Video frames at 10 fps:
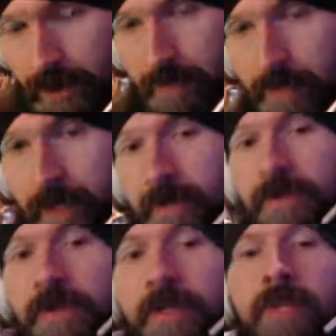about
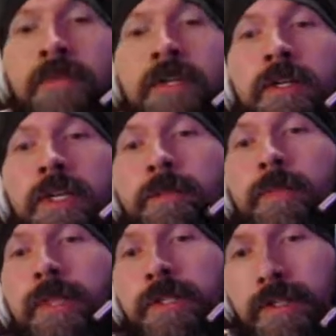everything,
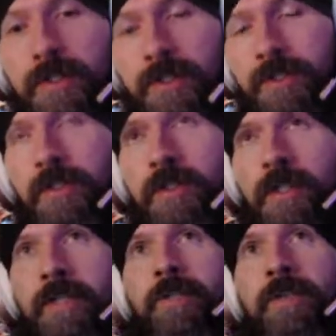because it's a
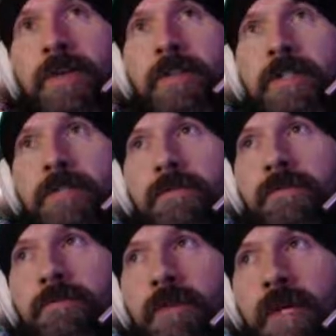selective narrative,
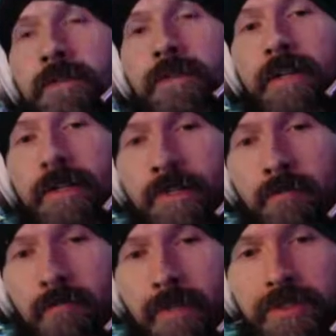right? It is a
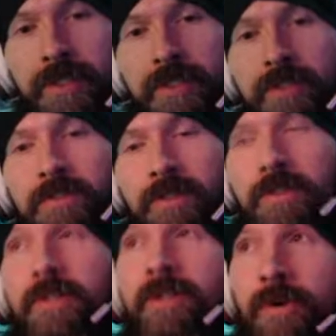business
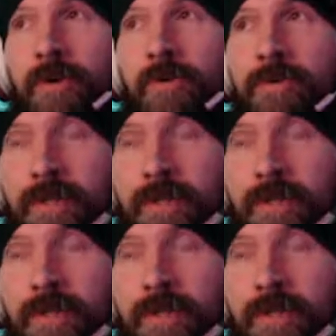known